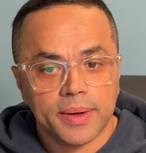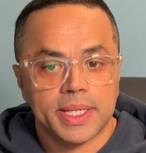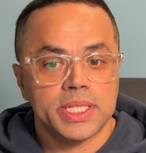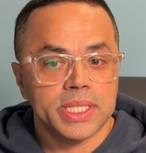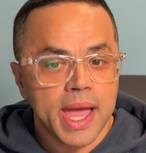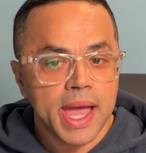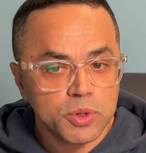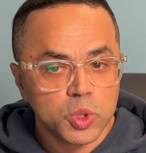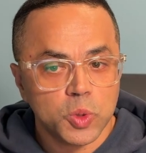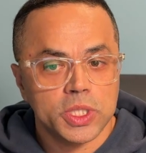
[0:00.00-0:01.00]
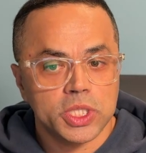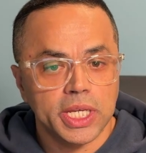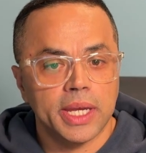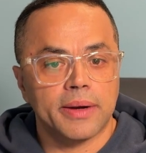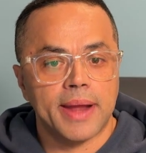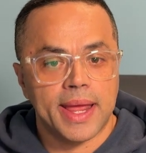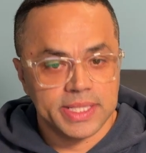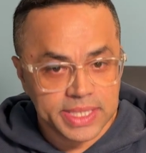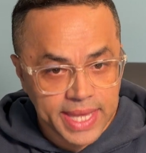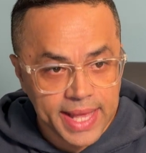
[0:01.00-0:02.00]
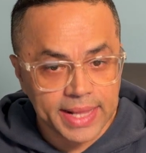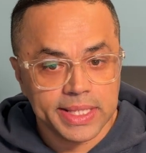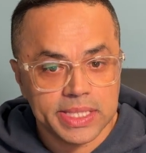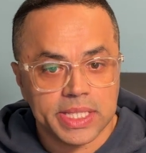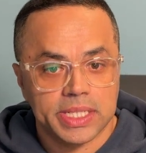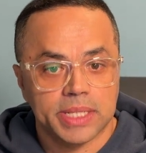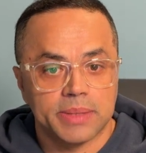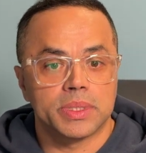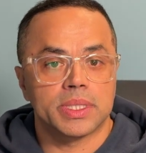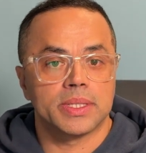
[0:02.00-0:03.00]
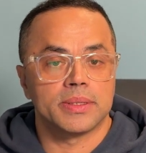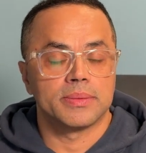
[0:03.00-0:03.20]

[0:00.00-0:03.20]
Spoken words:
is time to switch gear and scale the systems.